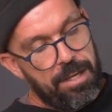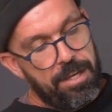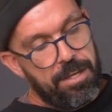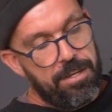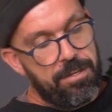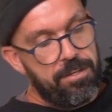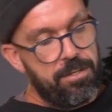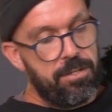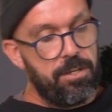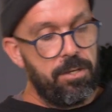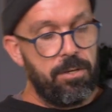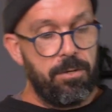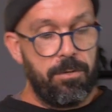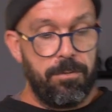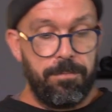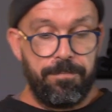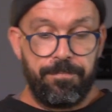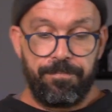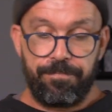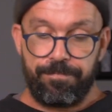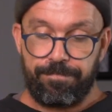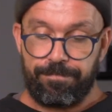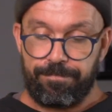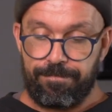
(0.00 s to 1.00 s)

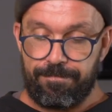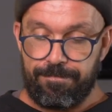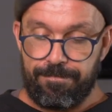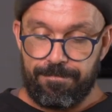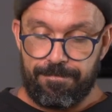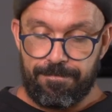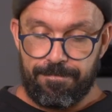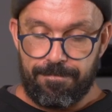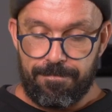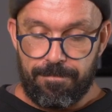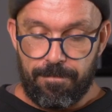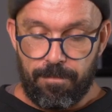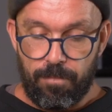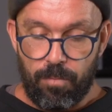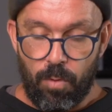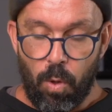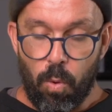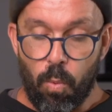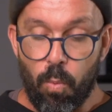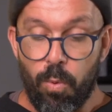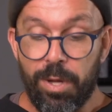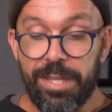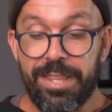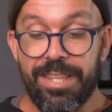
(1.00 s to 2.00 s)
So
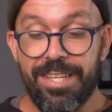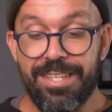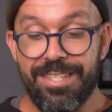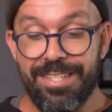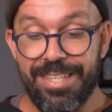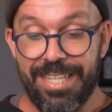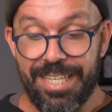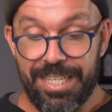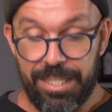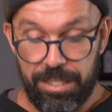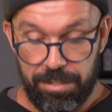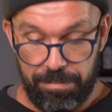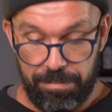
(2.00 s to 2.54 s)
what does this